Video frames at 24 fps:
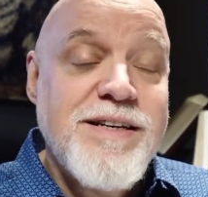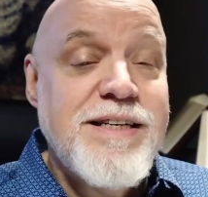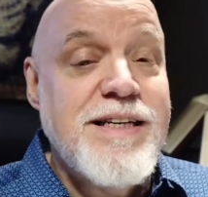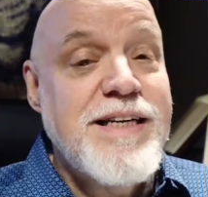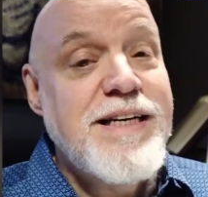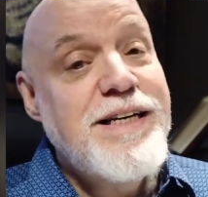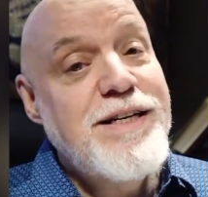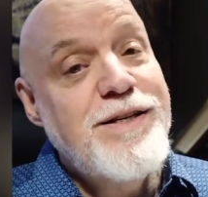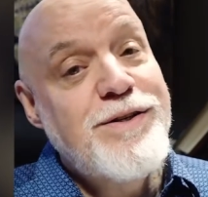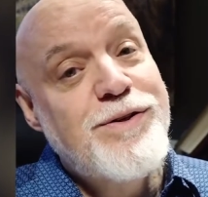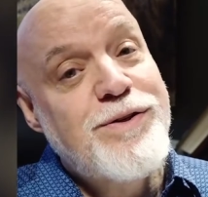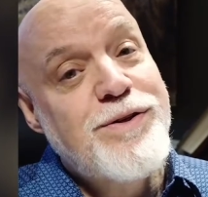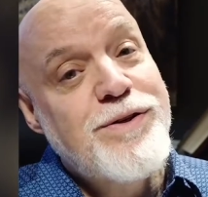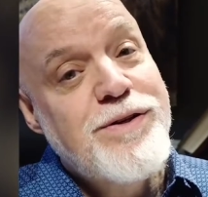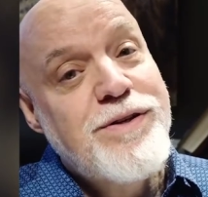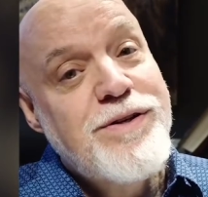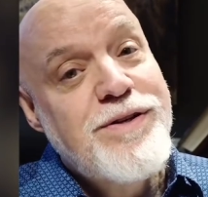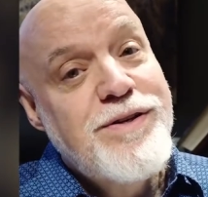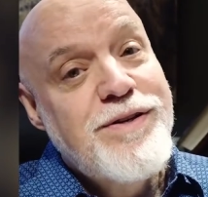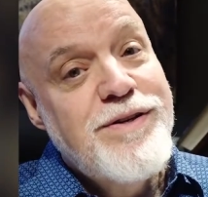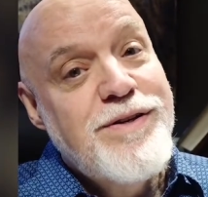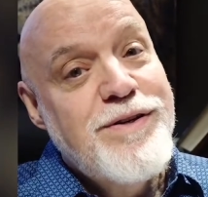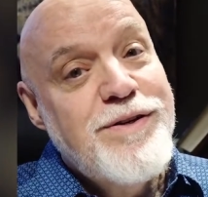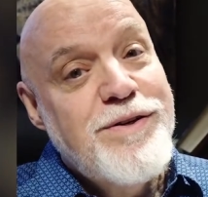
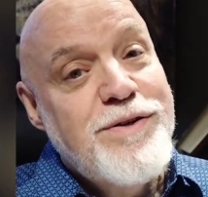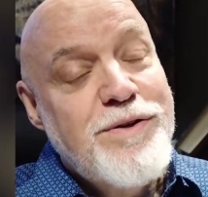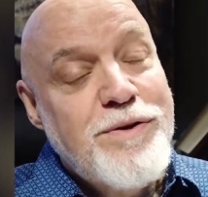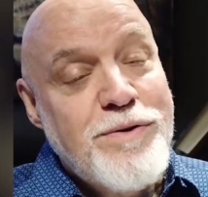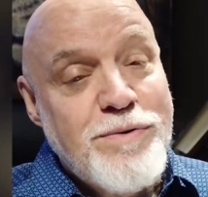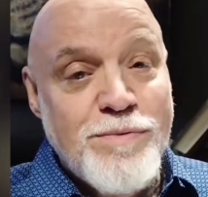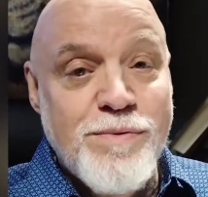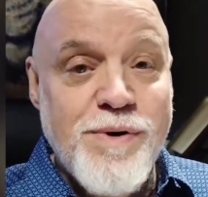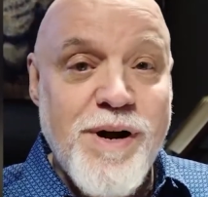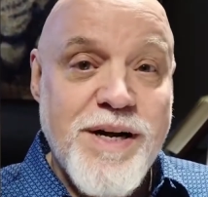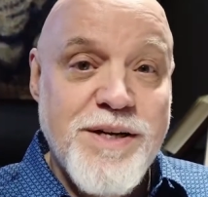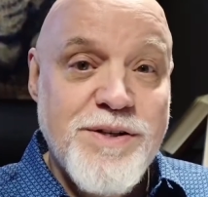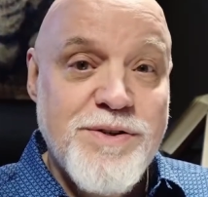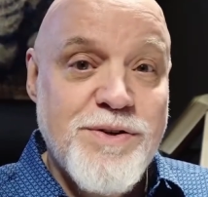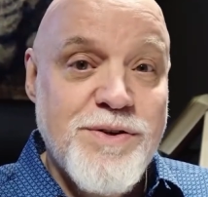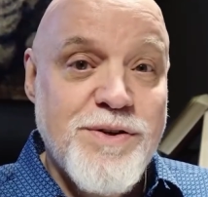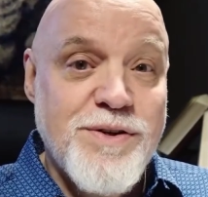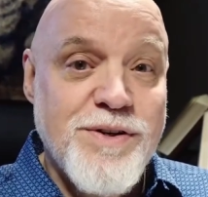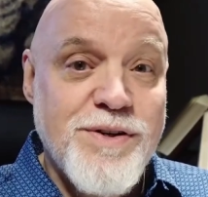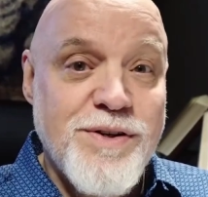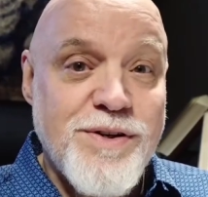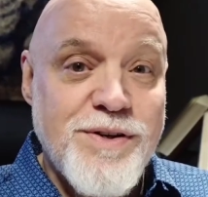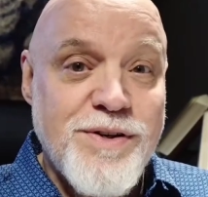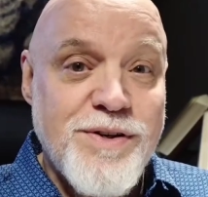needs to rest.